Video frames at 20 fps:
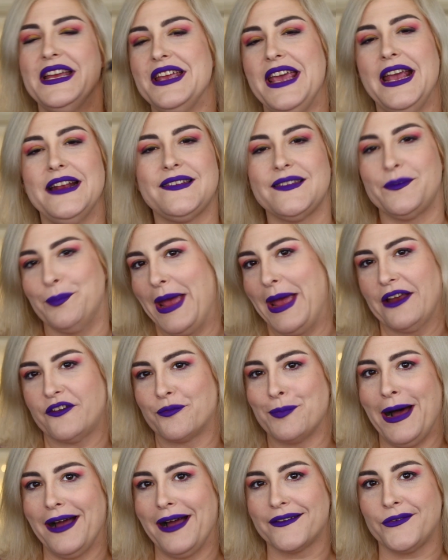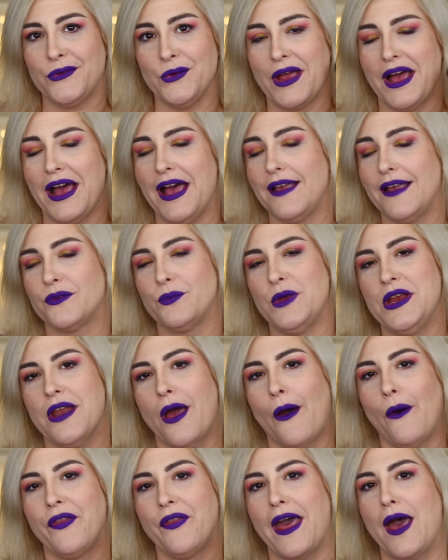it's Smashbox, you guys. We
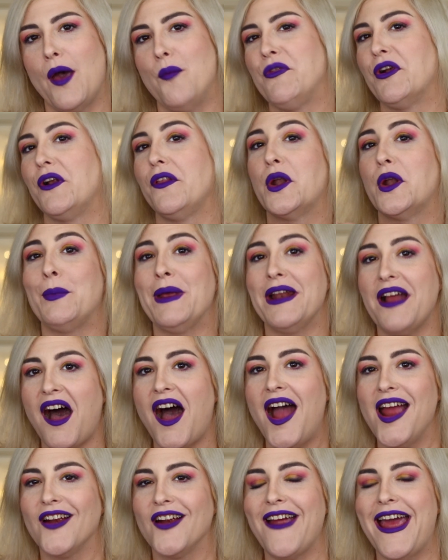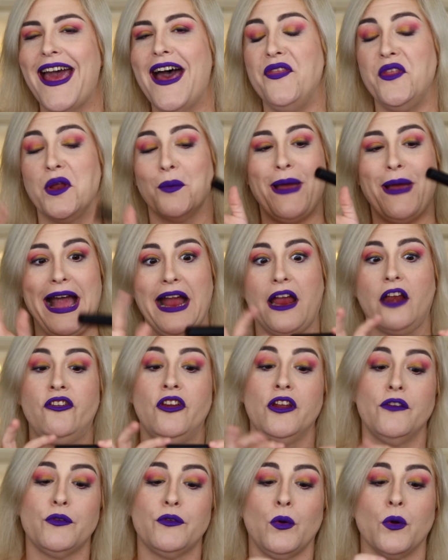know them. They're a little bit higher end. Their
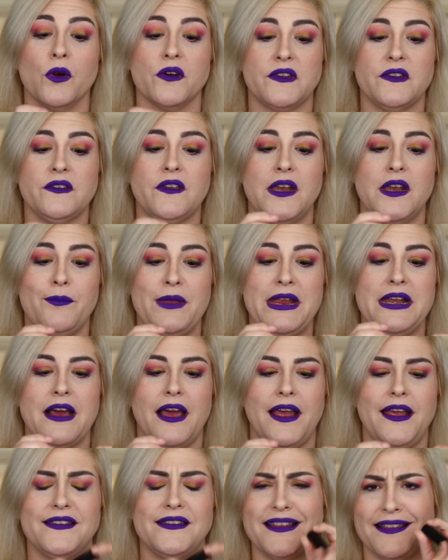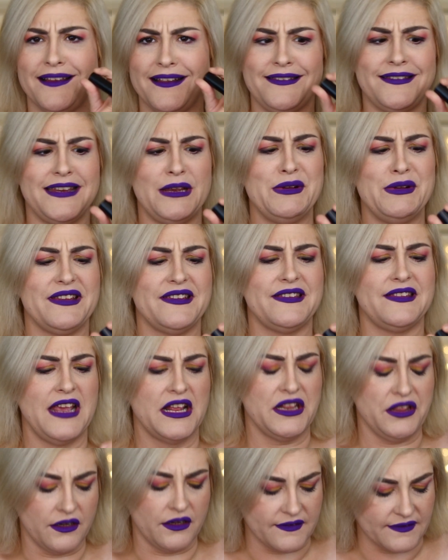packaging, of course, is gonna be nice. Let's see what this
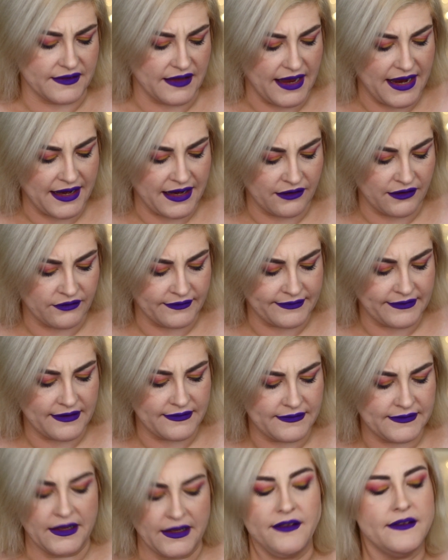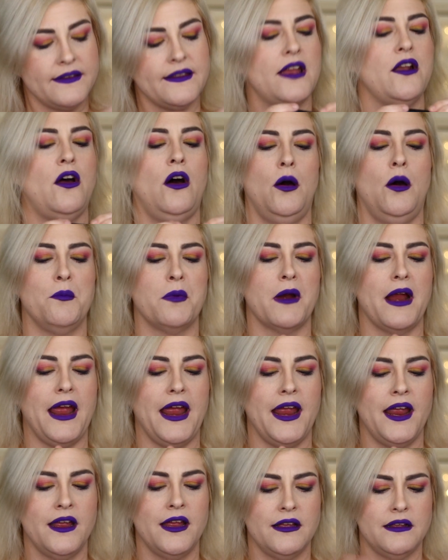thing looks like. It just says Sunset
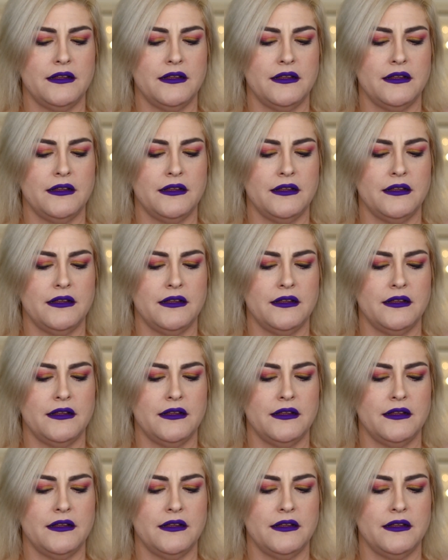Ombre.